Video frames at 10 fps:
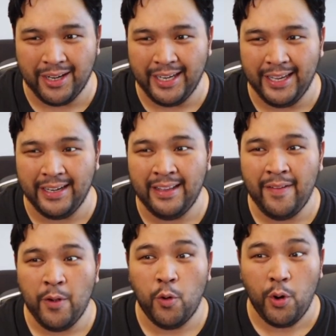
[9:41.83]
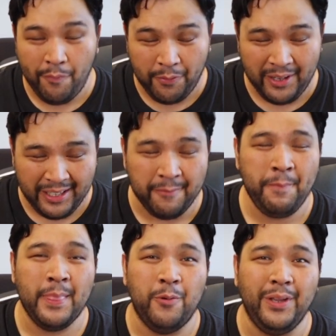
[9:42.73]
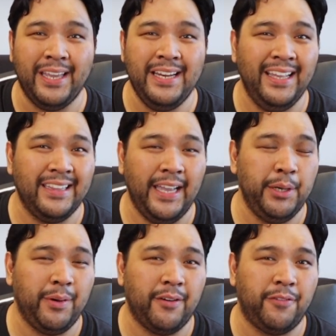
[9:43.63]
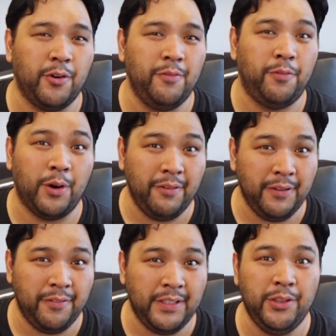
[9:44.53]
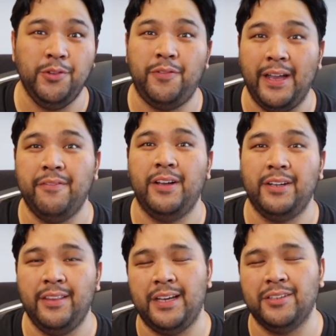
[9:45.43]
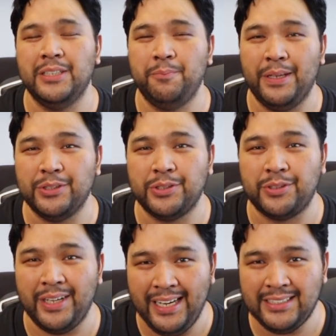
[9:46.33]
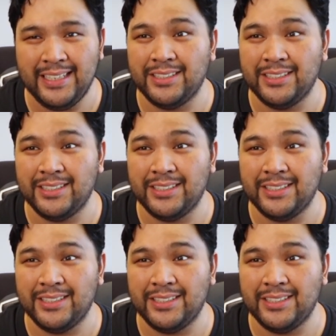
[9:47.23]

wherein hopefully we can hit anywhere from 450 to 500,000 pesos raised.